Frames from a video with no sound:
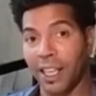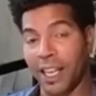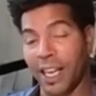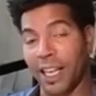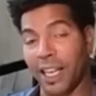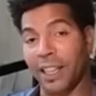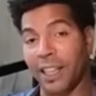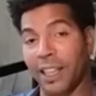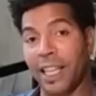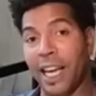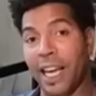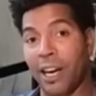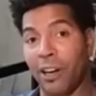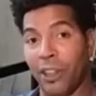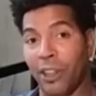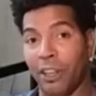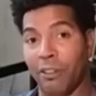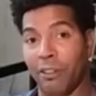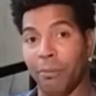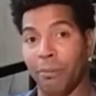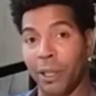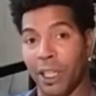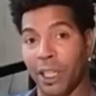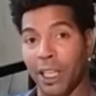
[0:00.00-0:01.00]
And now
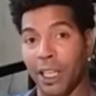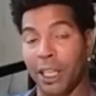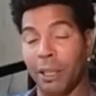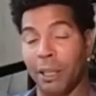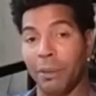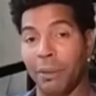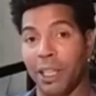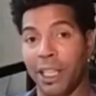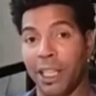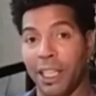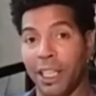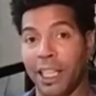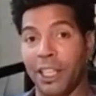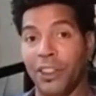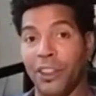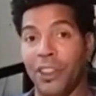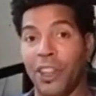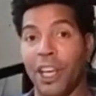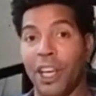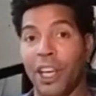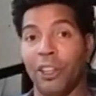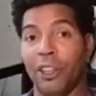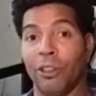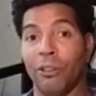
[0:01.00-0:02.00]
they've become
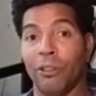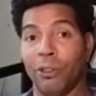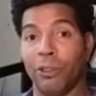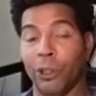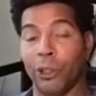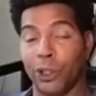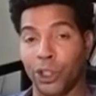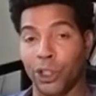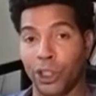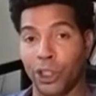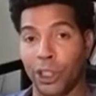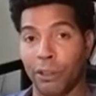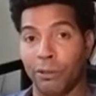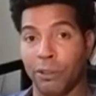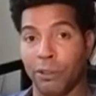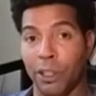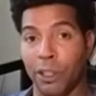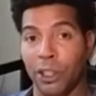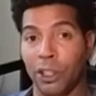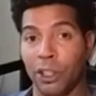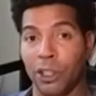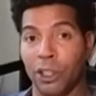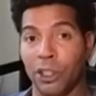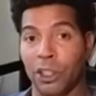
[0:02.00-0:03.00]
another version of
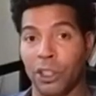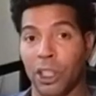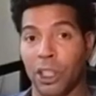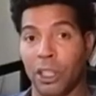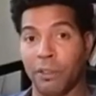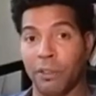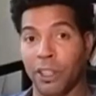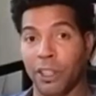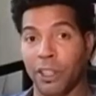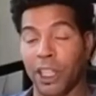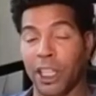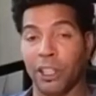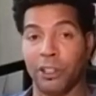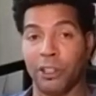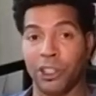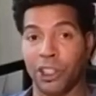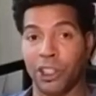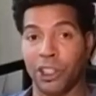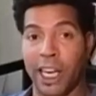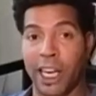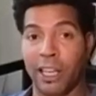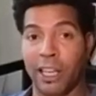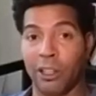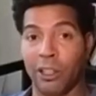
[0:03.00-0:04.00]
another
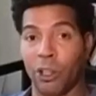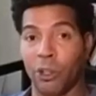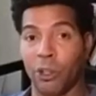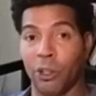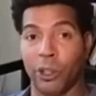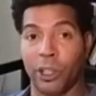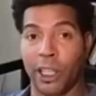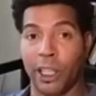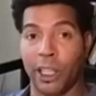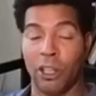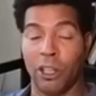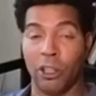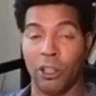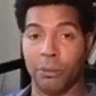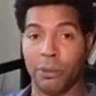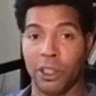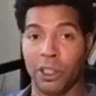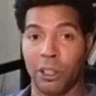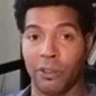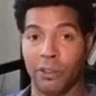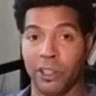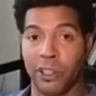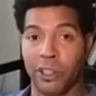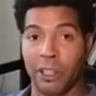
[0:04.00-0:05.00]
style, or they call
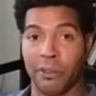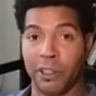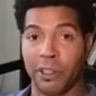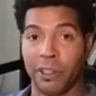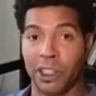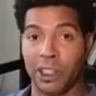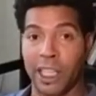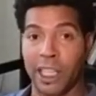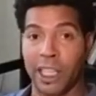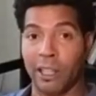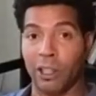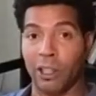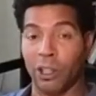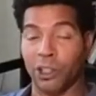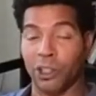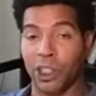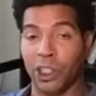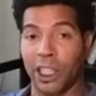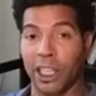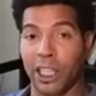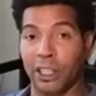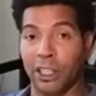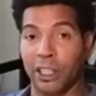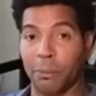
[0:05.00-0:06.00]
themselves a different style
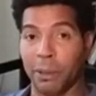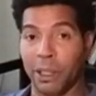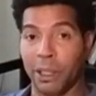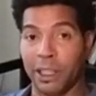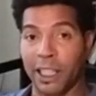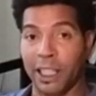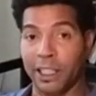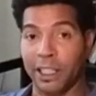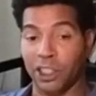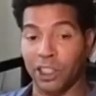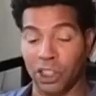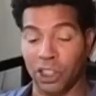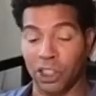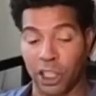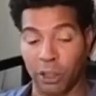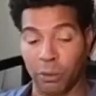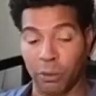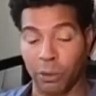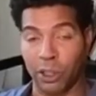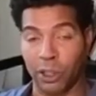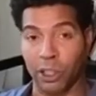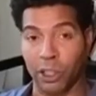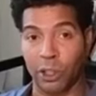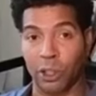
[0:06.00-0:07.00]
altogether, but they started
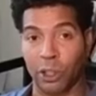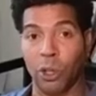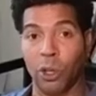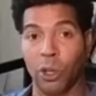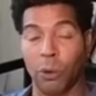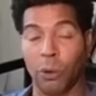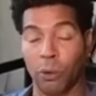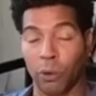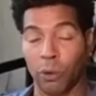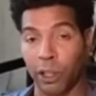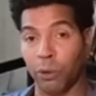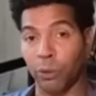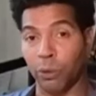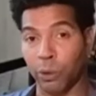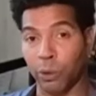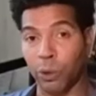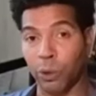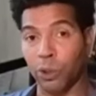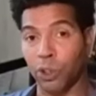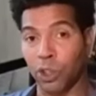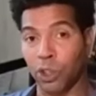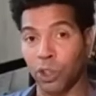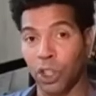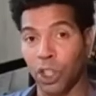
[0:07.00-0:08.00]
with their
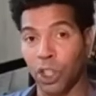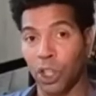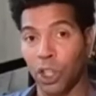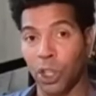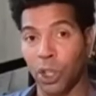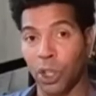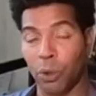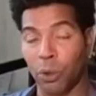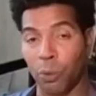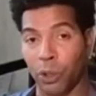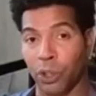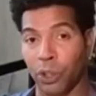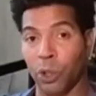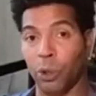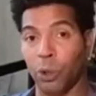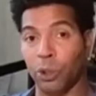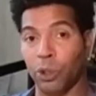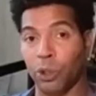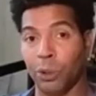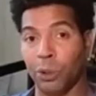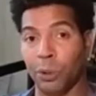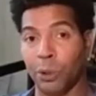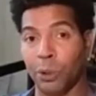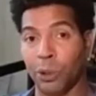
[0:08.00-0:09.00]
roots with
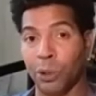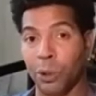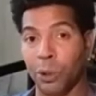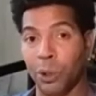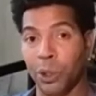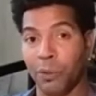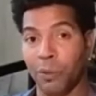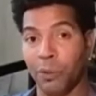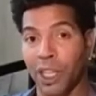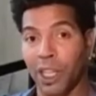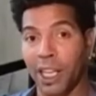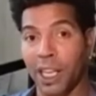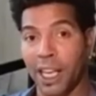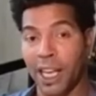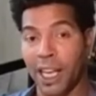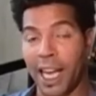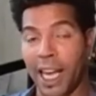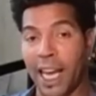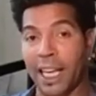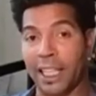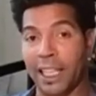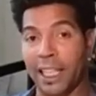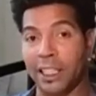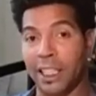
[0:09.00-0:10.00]
Goju Ryu
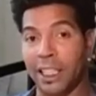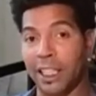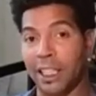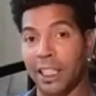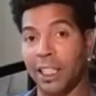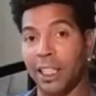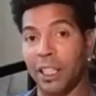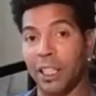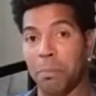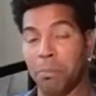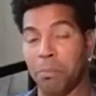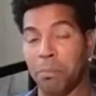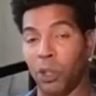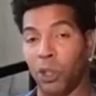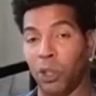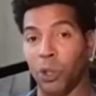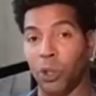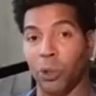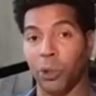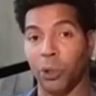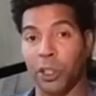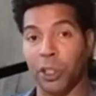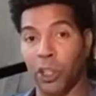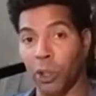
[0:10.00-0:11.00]
and did
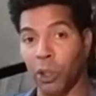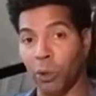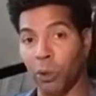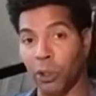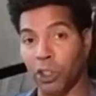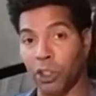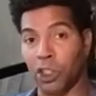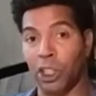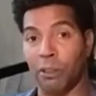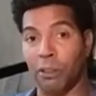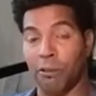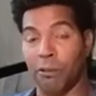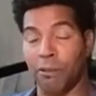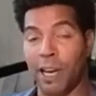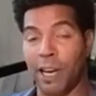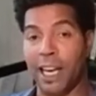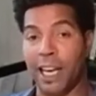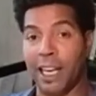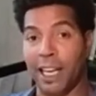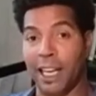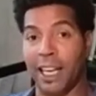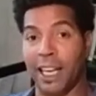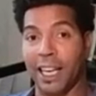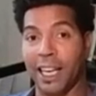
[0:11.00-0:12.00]
pure Kyokushin
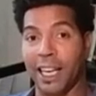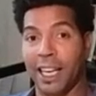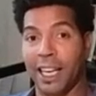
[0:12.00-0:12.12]
fighting